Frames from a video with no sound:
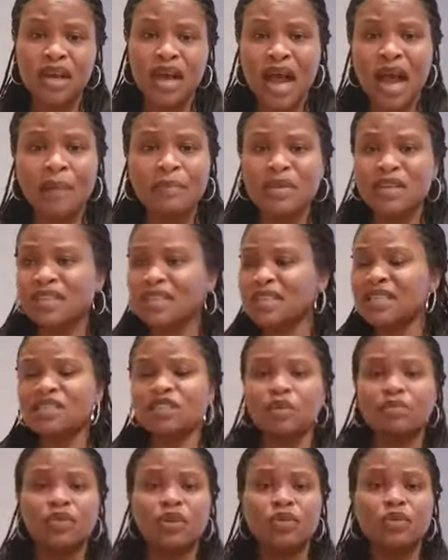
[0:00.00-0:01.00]
I may say
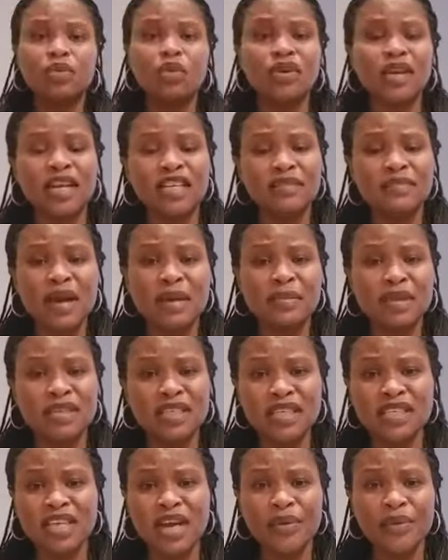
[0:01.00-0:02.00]
something wrong that somebody may
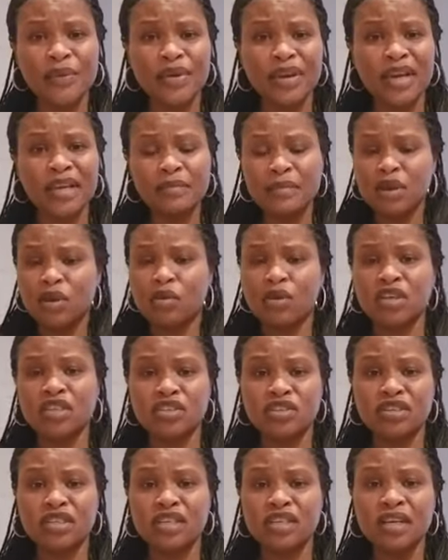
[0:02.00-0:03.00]
disagree and may
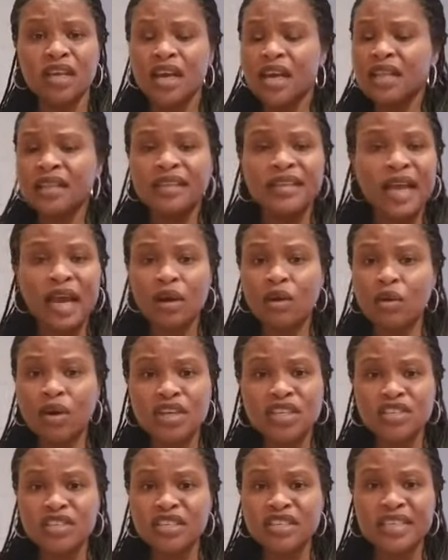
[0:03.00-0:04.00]
question it. They're not
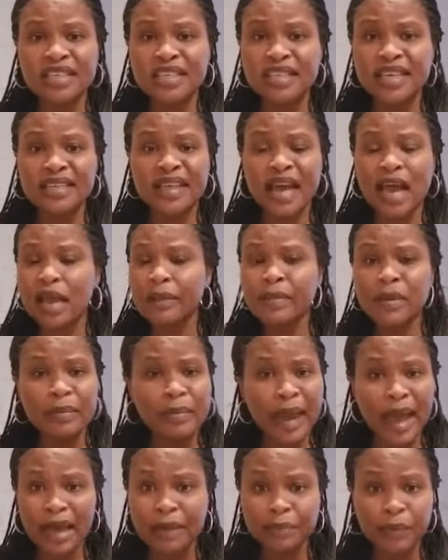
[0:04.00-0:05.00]
questioning and saying that I'm a
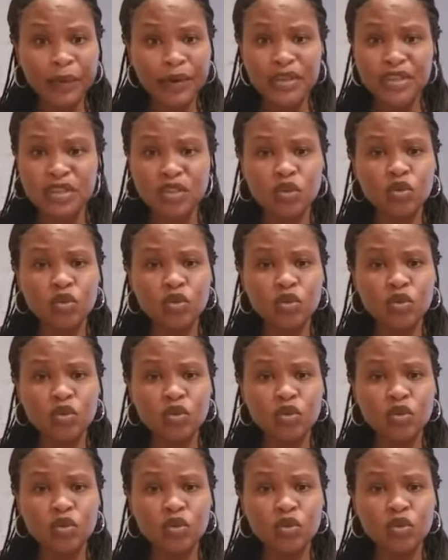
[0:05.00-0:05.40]
bad person.